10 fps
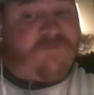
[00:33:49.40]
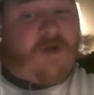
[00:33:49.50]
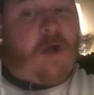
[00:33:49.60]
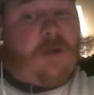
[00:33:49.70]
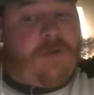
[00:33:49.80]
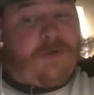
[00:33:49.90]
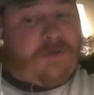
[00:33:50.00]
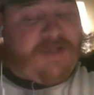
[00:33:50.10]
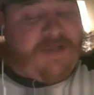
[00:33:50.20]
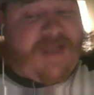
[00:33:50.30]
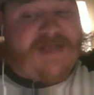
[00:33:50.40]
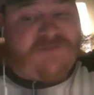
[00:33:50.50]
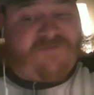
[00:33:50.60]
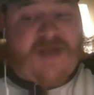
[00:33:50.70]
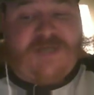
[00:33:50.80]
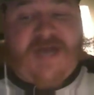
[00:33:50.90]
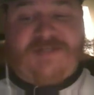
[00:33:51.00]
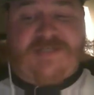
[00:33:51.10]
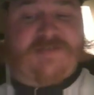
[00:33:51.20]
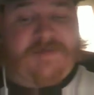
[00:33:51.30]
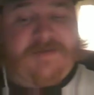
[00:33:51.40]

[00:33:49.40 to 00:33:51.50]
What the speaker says: of all the canceled franchises.